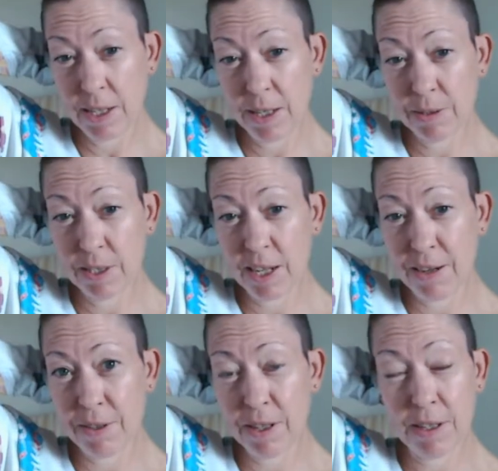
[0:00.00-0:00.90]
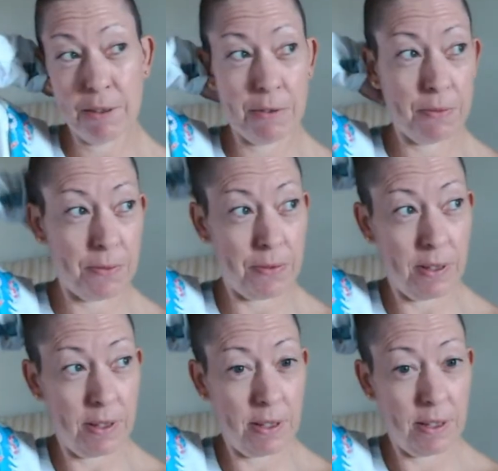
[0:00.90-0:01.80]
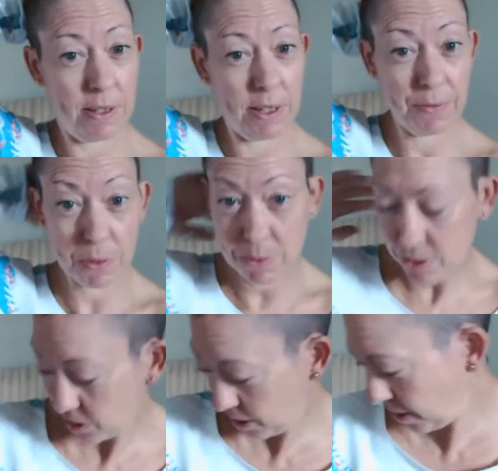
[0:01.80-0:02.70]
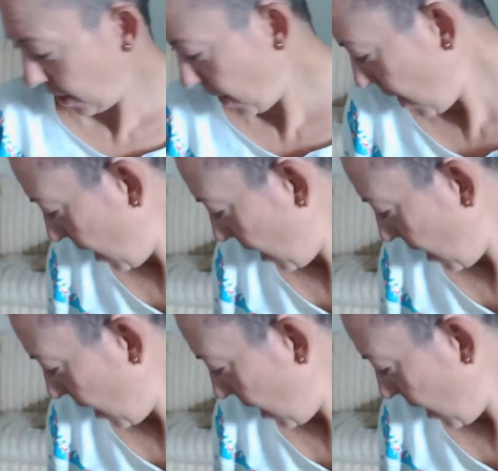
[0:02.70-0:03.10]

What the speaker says: Hello, Sarah, if you're watching.